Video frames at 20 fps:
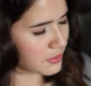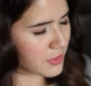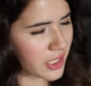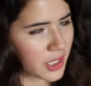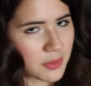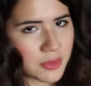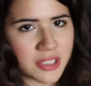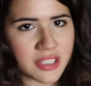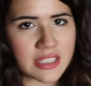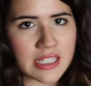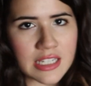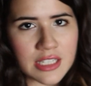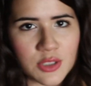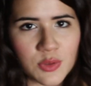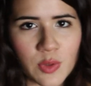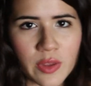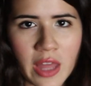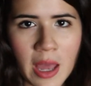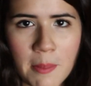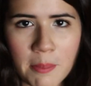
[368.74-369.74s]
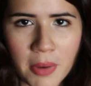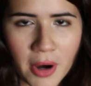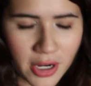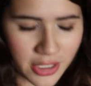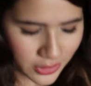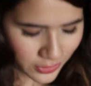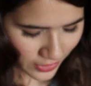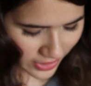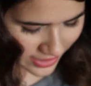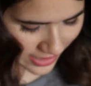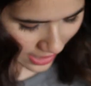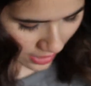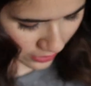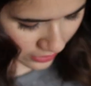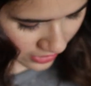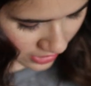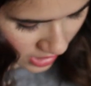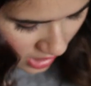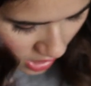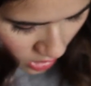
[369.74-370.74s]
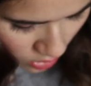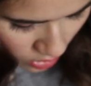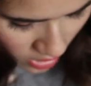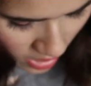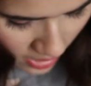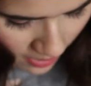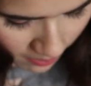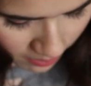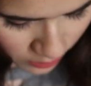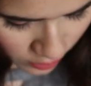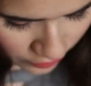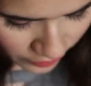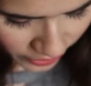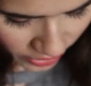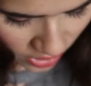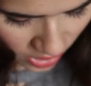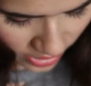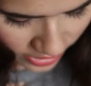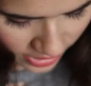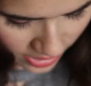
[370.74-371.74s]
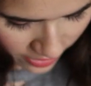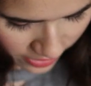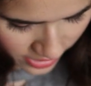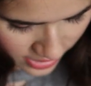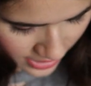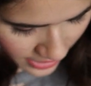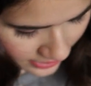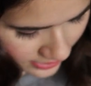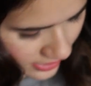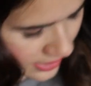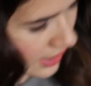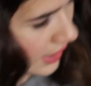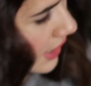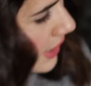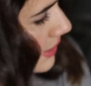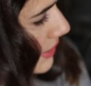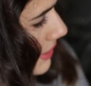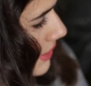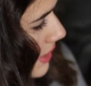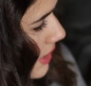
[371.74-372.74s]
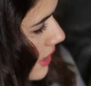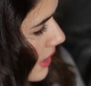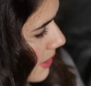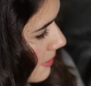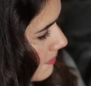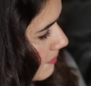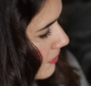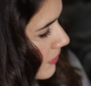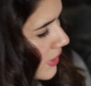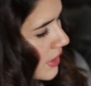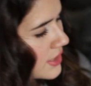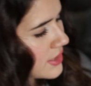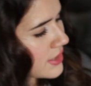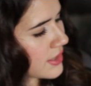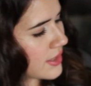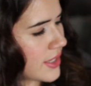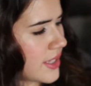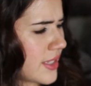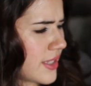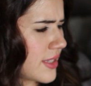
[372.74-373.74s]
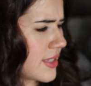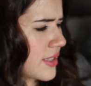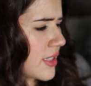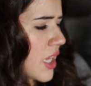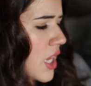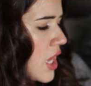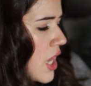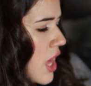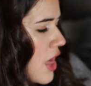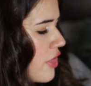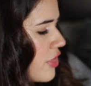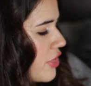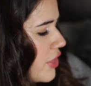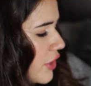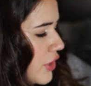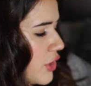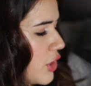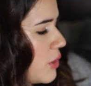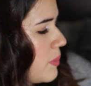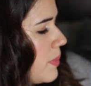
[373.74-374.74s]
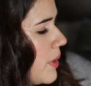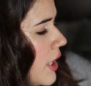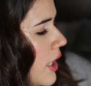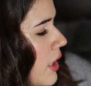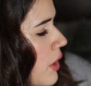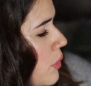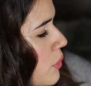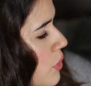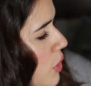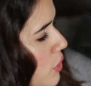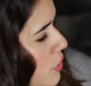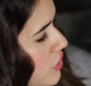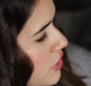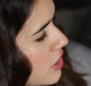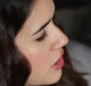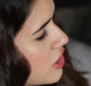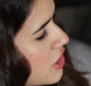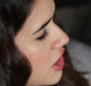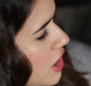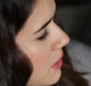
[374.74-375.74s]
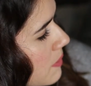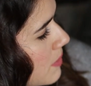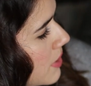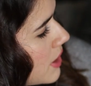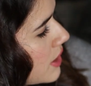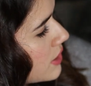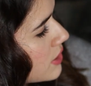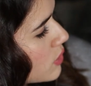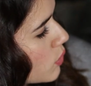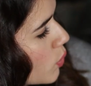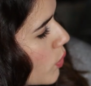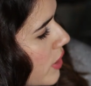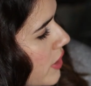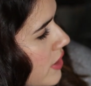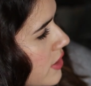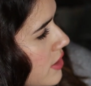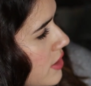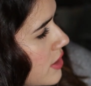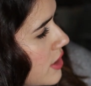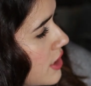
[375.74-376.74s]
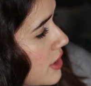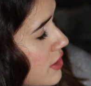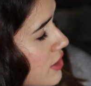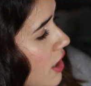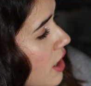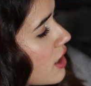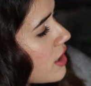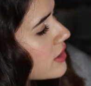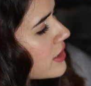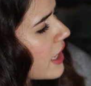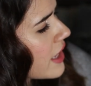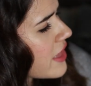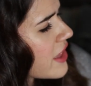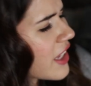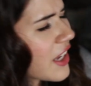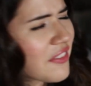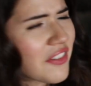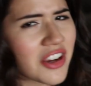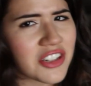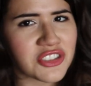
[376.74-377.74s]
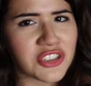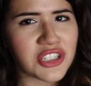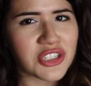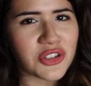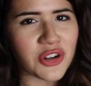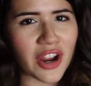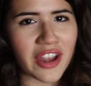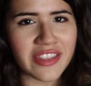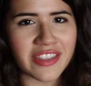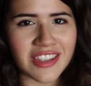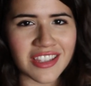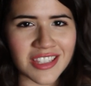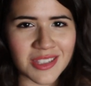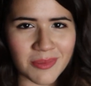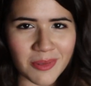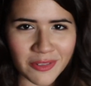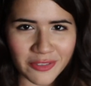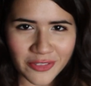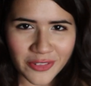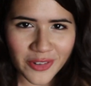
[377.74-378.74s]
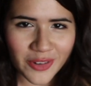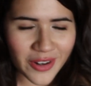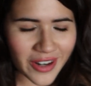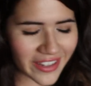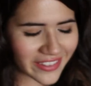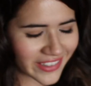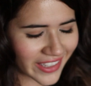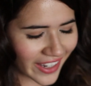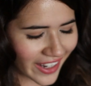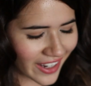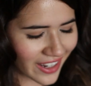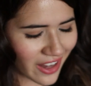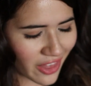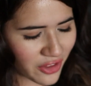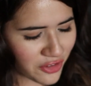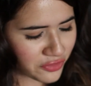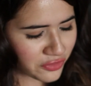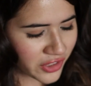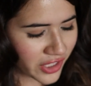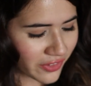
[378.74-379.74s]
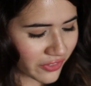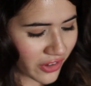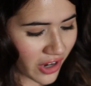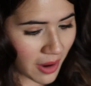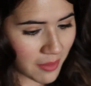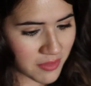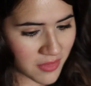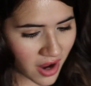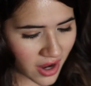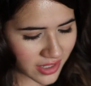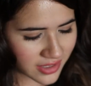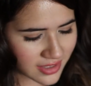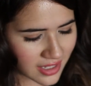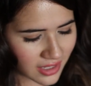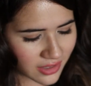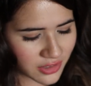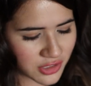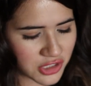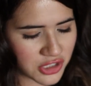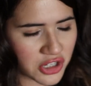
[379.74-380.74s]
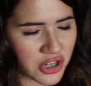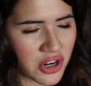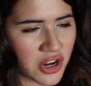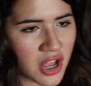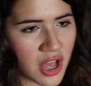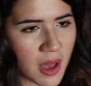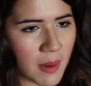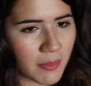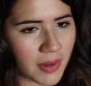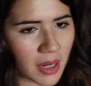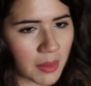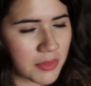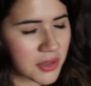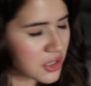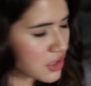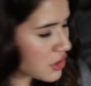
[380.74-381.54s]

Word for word: I'm like obsessed with hemp hearts right now. So moving on, the next thing I see is this the Good Bean roasted chickpeas with sea salt. I think I've actually tried these before in like another flavor. I'm not exactly sure, but I'm